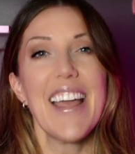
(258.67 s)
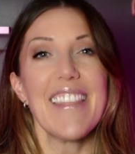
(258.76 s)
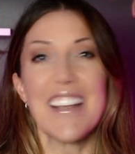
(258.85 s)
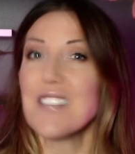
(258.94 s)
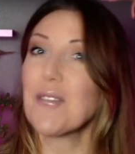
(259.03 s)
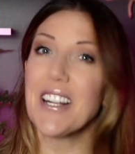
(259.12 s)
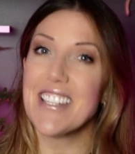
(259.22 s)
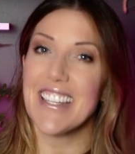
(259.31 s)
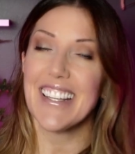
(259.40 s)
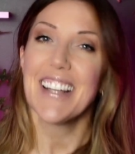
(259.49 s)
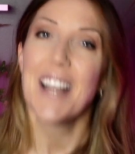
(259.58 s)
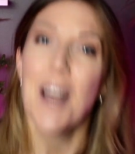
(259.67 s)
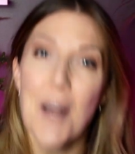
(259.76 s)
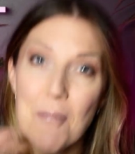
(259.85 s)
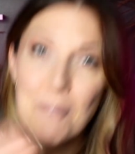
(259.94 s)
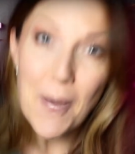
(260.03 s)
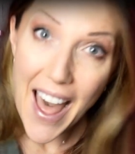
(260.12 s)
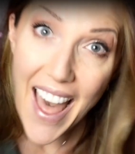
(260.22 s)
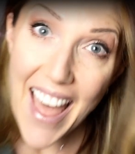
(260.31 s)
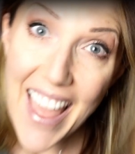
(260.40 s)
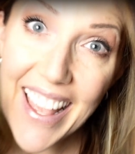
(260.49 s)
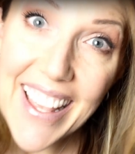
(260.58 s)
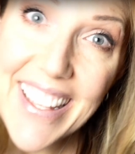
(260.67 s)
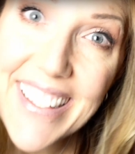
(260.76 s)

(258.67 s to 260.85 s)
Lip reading: Thanks for watching. Bye.